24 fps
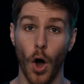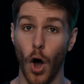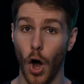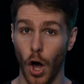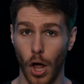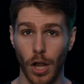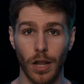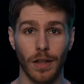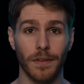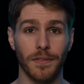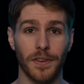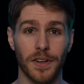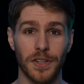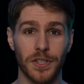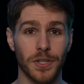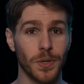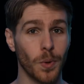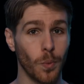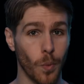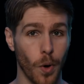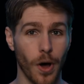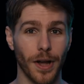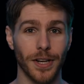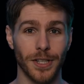All of
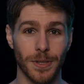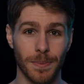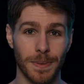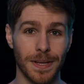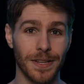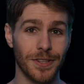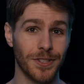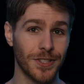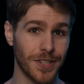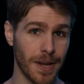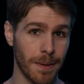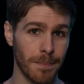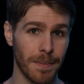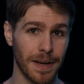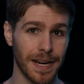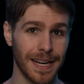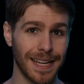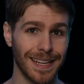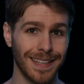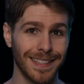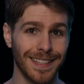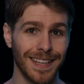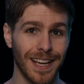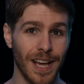us want to be a
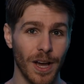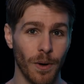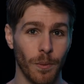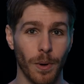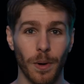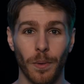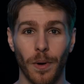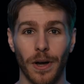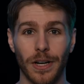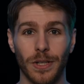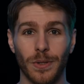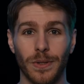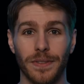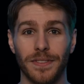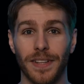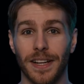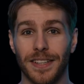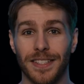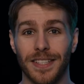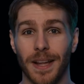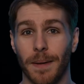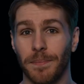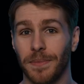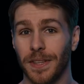somebody. We want to have
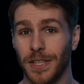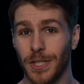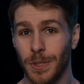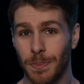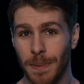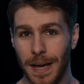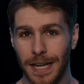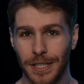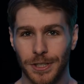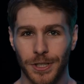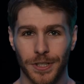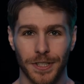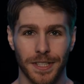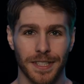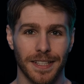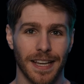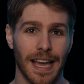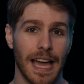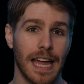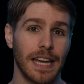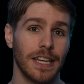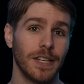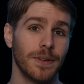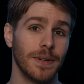done something special
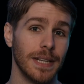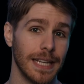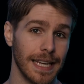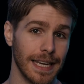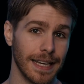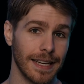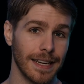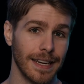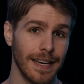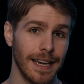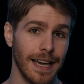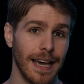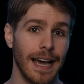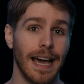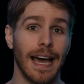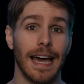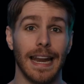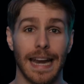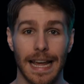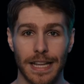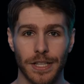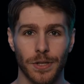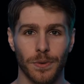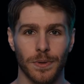and unique,
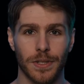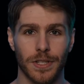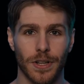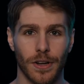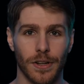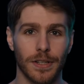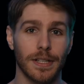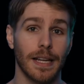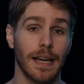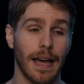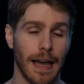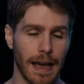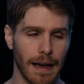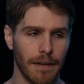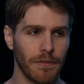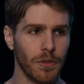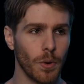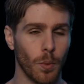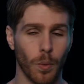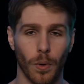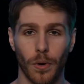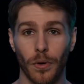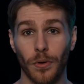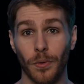and as a result, have
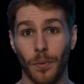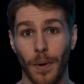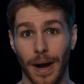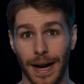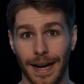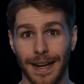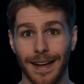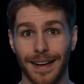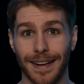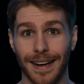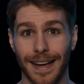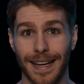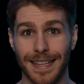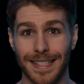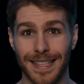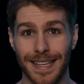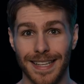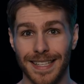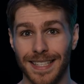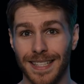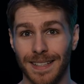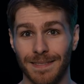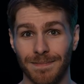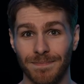the world recognize
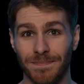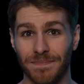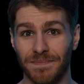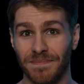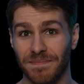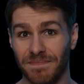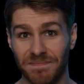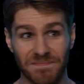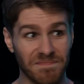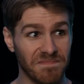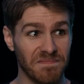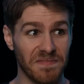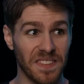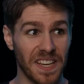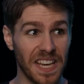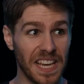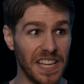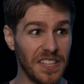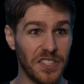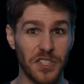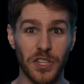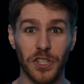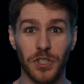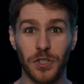us.
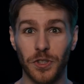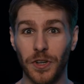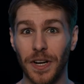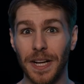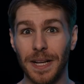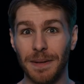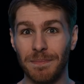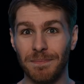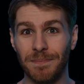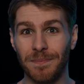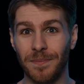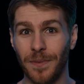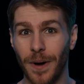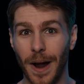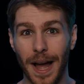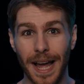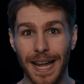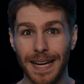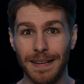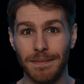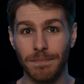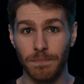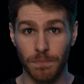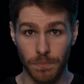It's a dream,
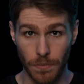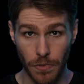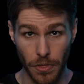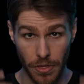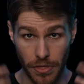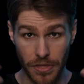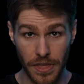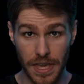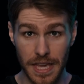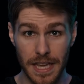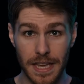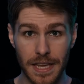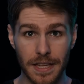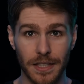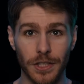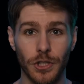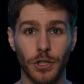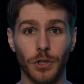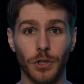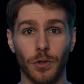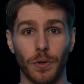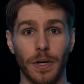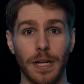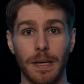right? The
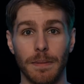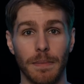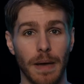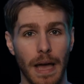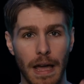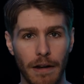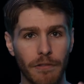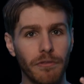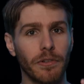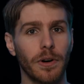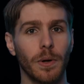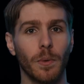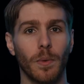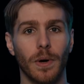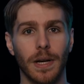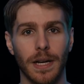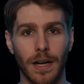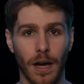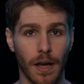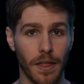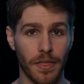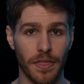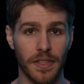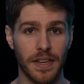dream. Everyone
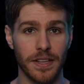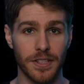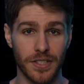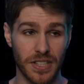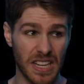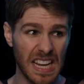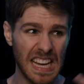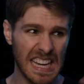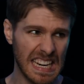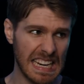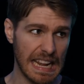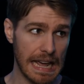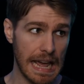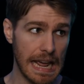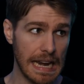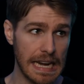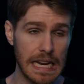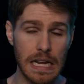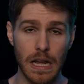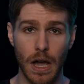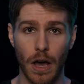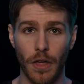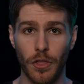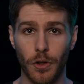on this and
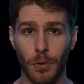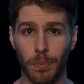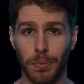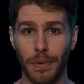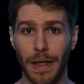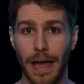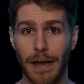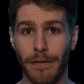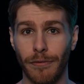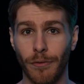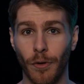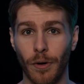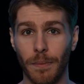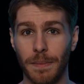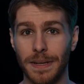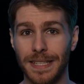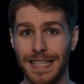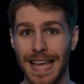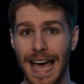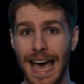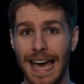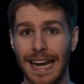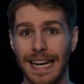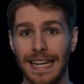any other platform has
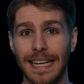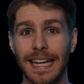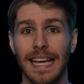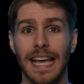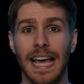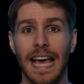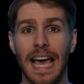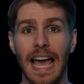had it,